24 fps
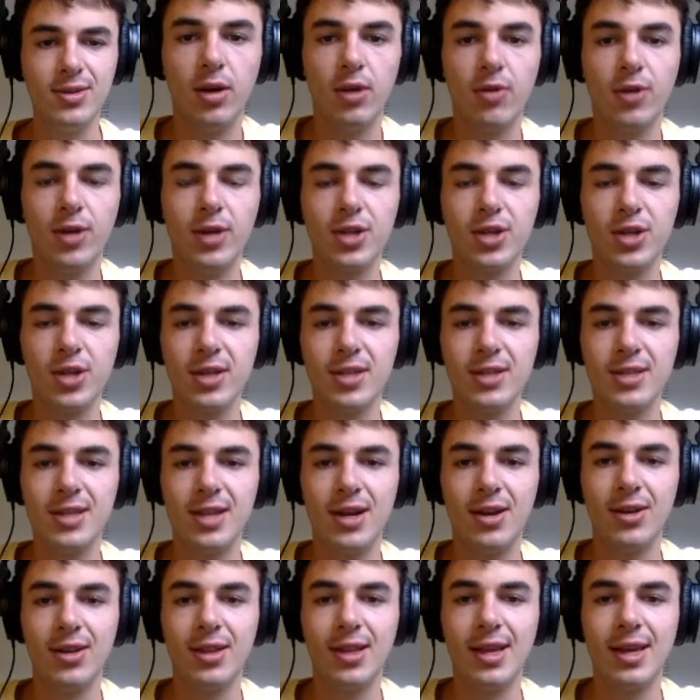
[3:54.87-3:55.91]
Originally
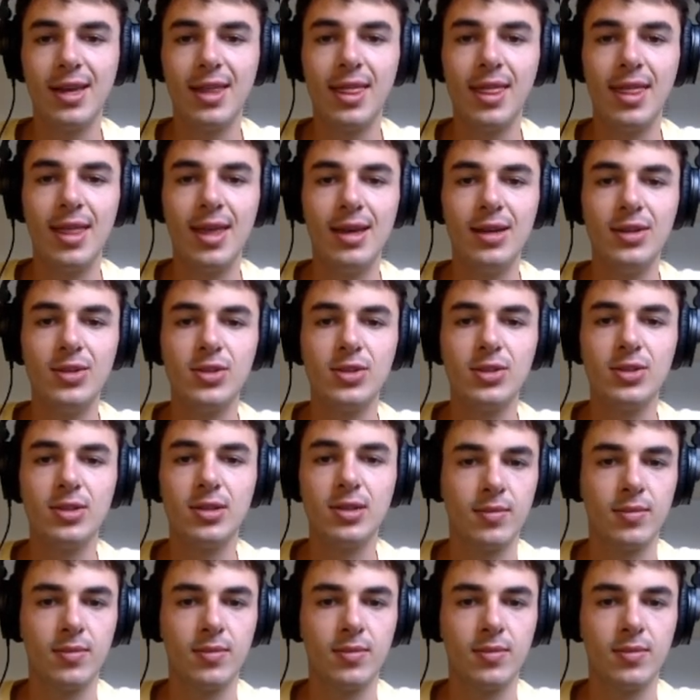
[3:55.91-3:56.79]
sounded like this.